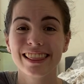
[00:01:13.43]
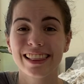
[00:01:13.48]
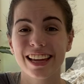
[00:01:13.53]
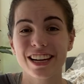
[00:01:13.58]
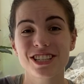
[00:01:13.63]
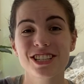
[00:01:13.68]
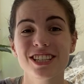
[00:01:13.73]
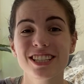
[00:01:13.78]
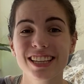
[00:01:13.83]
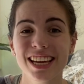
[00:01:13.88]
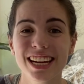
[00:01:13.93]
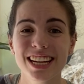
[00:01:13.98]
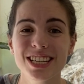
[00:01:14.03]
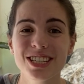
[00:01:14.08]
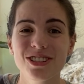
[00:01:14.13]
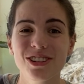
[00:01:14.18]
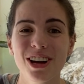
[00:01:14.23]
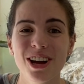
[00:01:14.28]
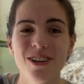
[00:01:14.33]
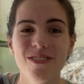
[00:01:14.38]
Let's just get
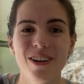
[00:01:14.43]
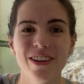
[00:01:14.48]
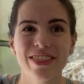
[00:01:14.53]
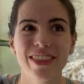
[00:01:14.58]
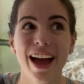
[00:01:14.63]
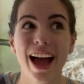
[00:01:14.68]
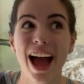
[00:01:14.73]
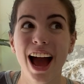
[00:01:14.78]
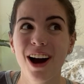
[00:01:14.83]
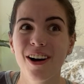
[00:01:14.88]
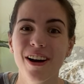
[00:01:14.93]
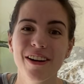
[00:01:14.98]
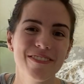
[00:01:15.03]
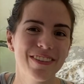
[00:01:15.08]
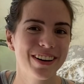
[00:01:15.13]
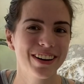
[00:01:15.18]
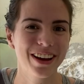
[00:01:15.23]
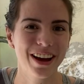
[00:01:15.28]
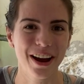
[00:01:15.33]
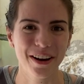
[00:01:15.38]
into it with the how I
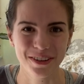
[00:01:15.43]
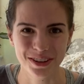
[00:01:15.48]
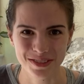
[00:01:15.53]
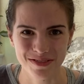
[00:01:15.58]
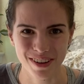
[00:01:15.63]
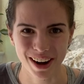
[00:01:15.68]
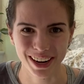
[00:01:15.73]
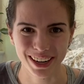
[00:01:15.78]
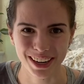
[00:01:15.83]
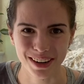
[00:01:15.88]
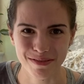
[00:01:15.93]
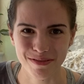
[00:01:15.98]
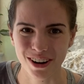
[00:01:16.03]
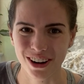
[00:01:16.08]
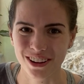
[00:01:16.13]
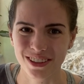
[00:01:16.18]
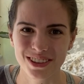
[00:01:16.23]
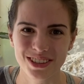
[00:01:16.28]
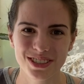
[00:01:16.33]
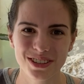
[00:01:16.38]
found out I was pregnant part
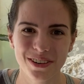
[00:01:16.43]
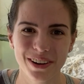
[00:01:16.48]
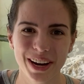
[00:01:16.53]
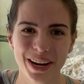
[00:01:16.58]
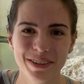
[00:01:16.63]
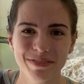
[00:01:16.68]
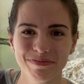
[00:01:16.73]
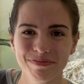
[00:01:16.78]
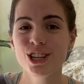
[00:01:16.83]
of the story.